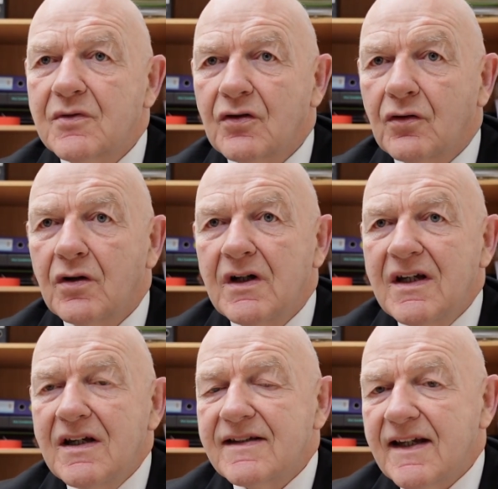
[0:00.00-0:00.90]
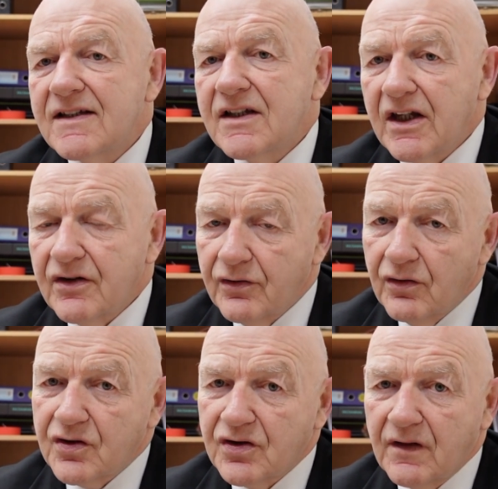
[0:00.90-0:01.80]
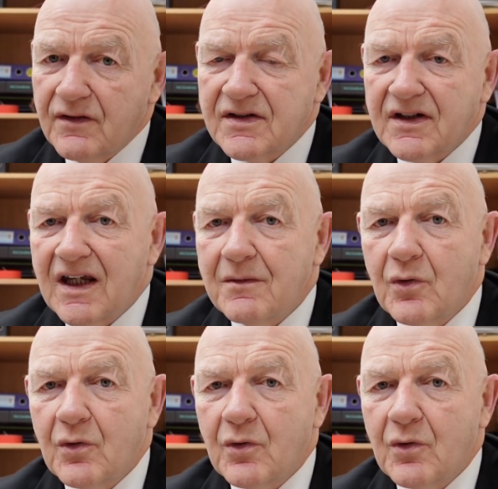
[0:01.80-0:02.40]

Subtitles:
So since the introduction of the scheme,